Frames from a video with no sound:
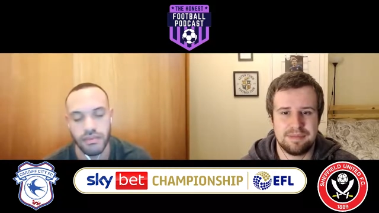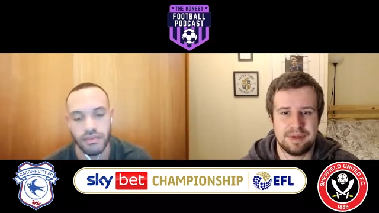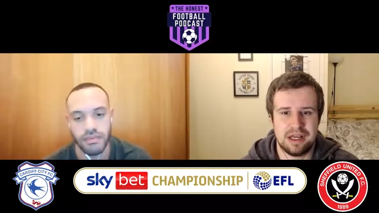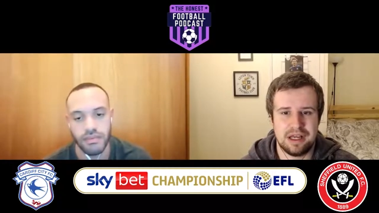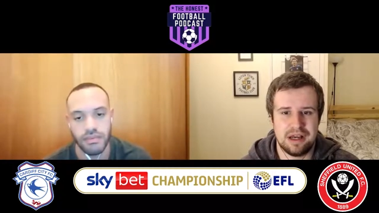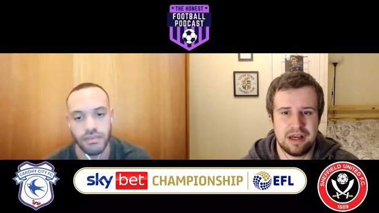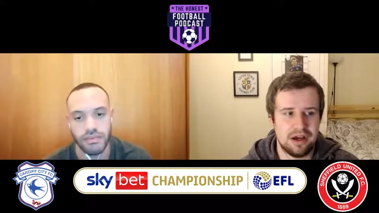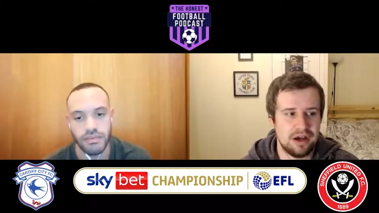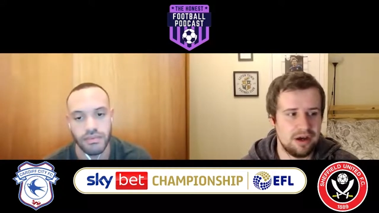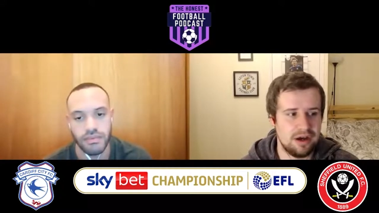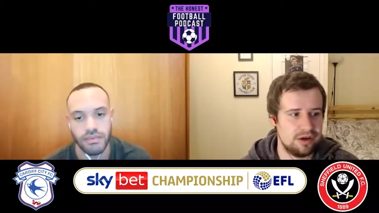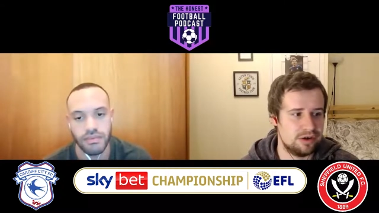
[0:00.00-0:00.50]
Speaker 1: But
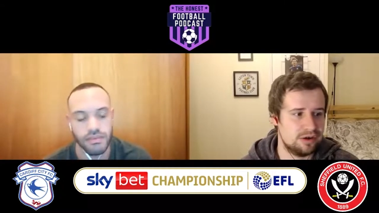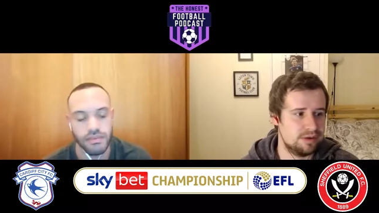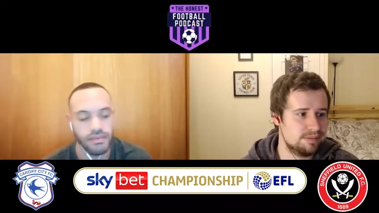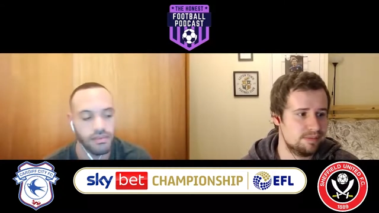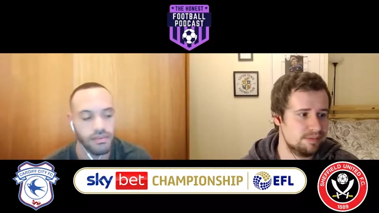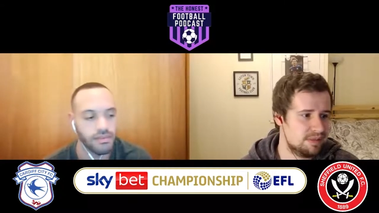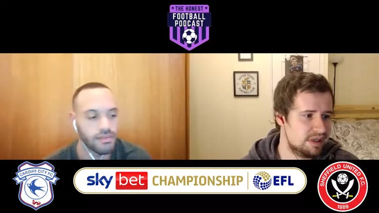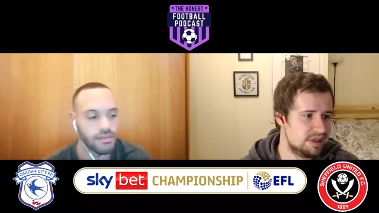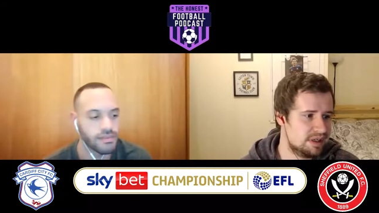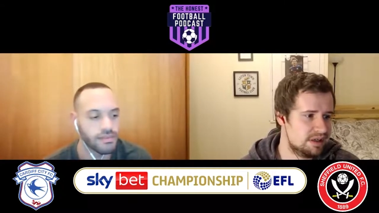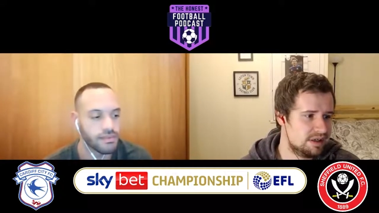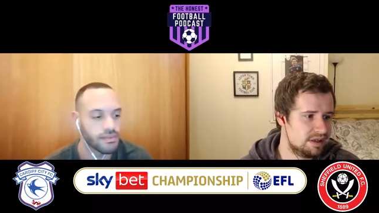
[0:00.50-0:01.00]
at
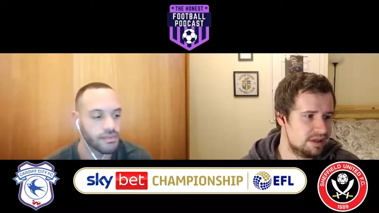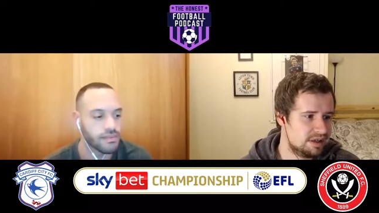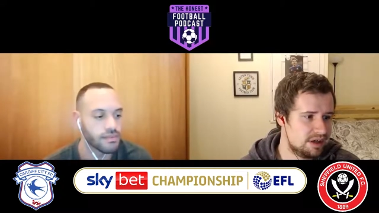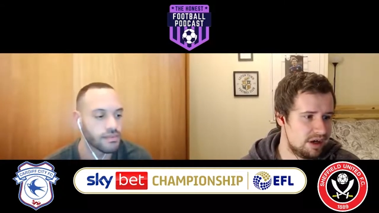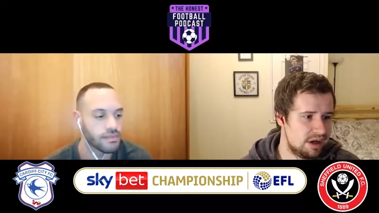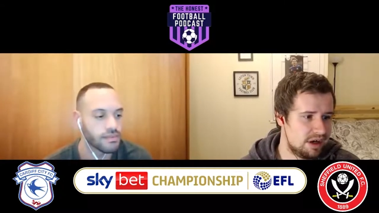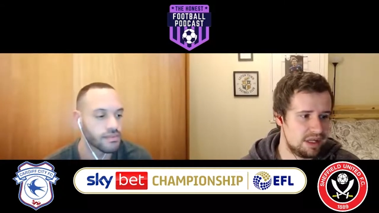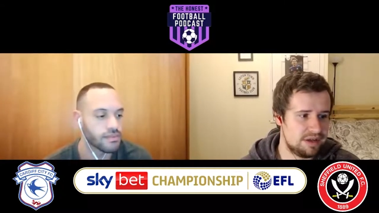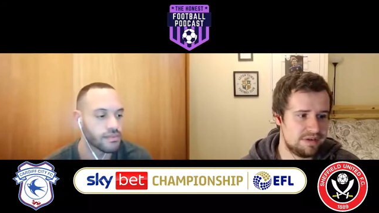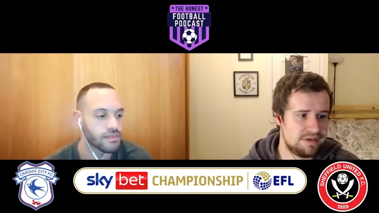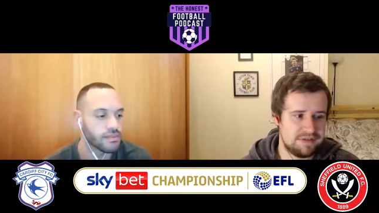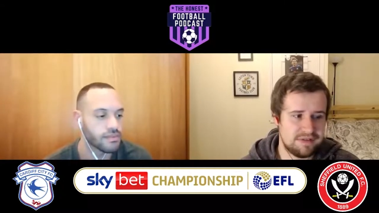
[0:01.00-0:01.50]
home,
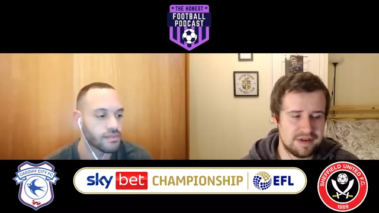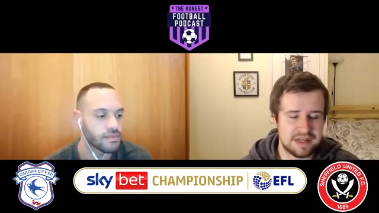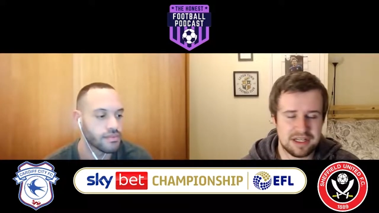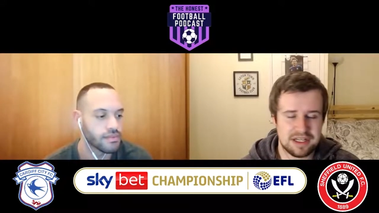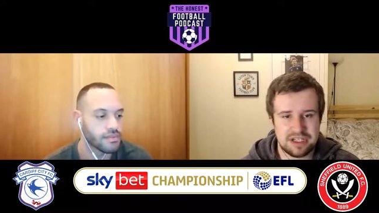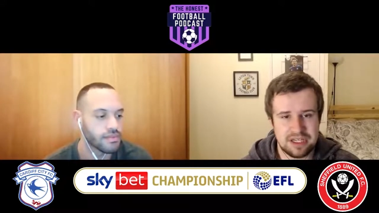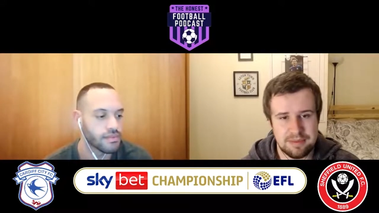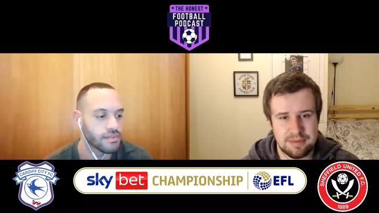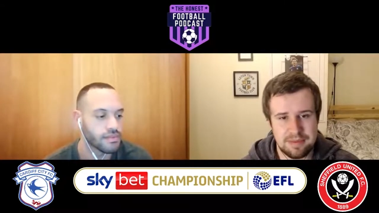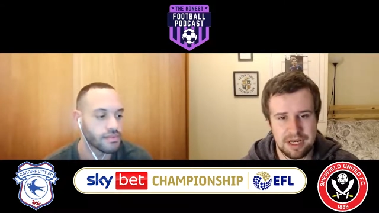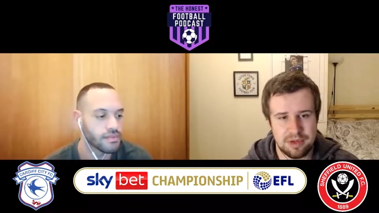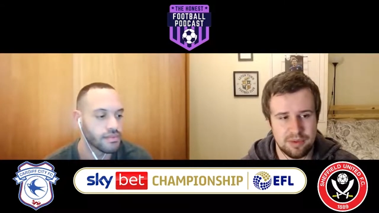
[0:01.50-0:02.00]
Cardiff have
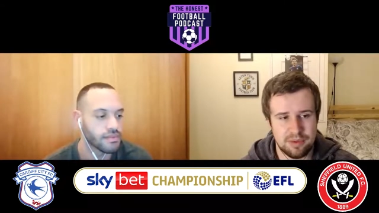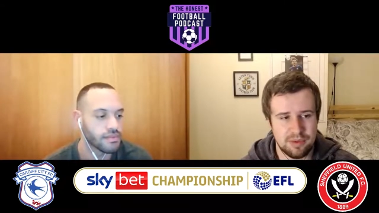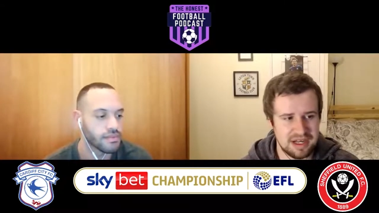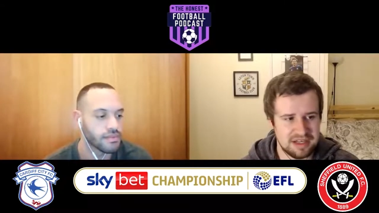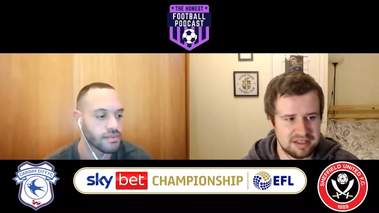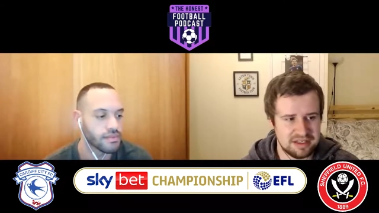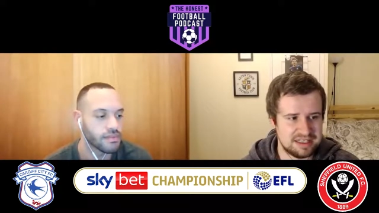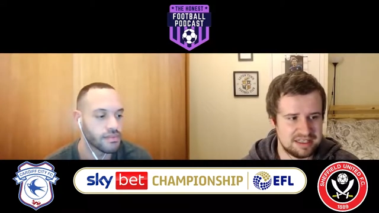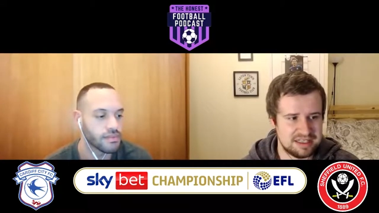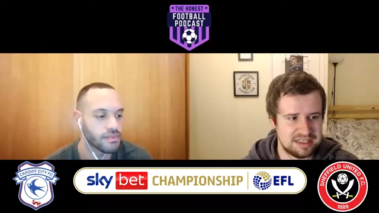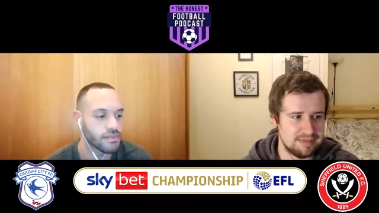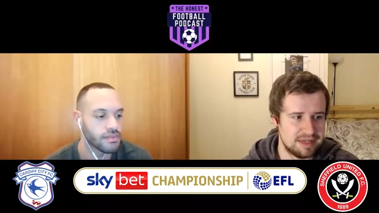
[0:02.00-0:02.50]
actually been the
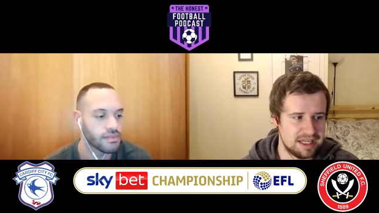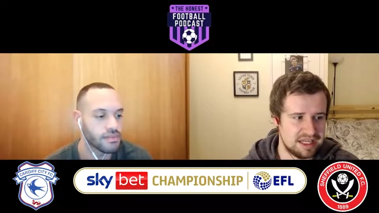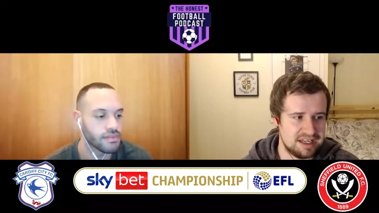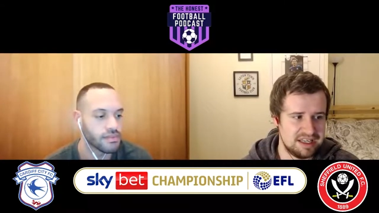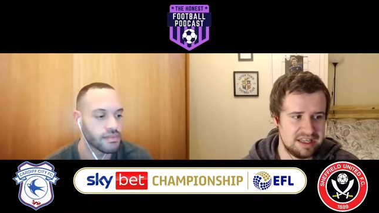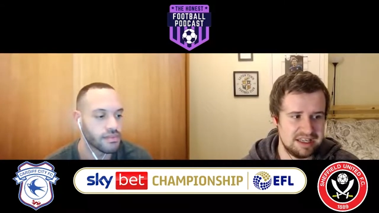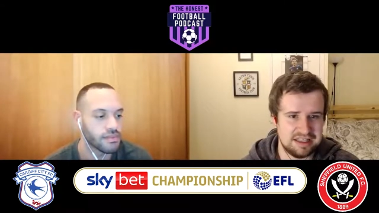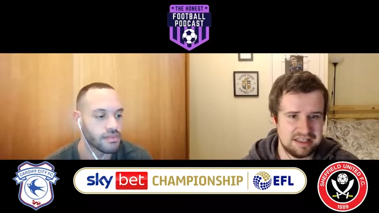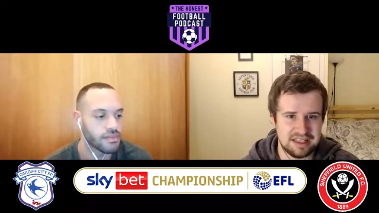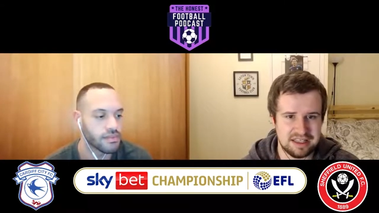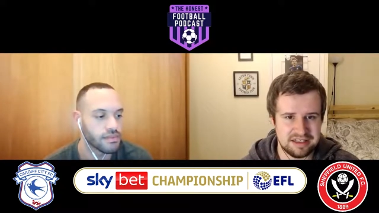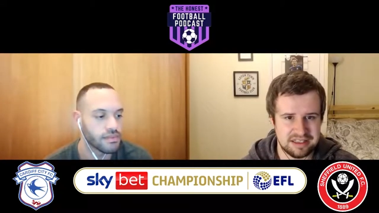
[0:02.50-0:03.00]
worst team in the
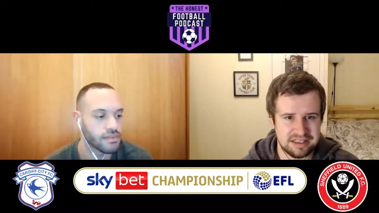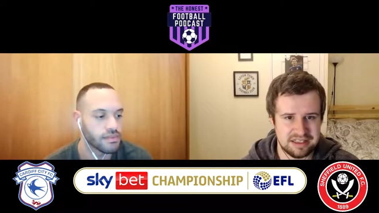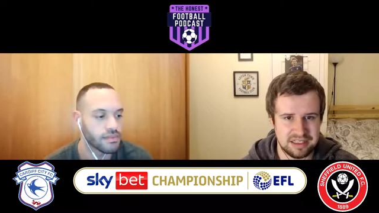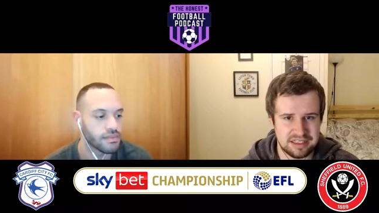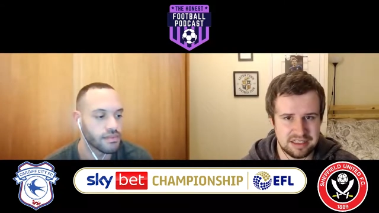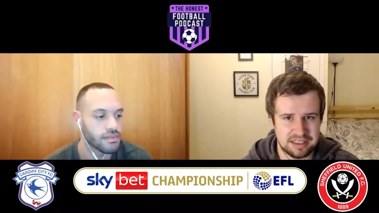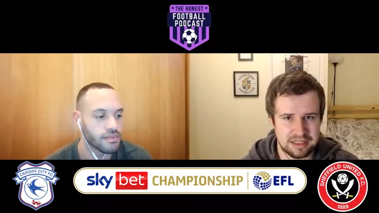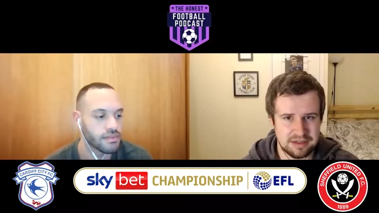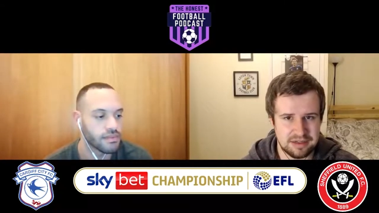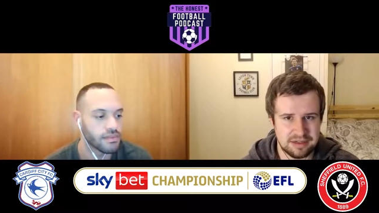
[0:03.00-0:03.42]
league this season.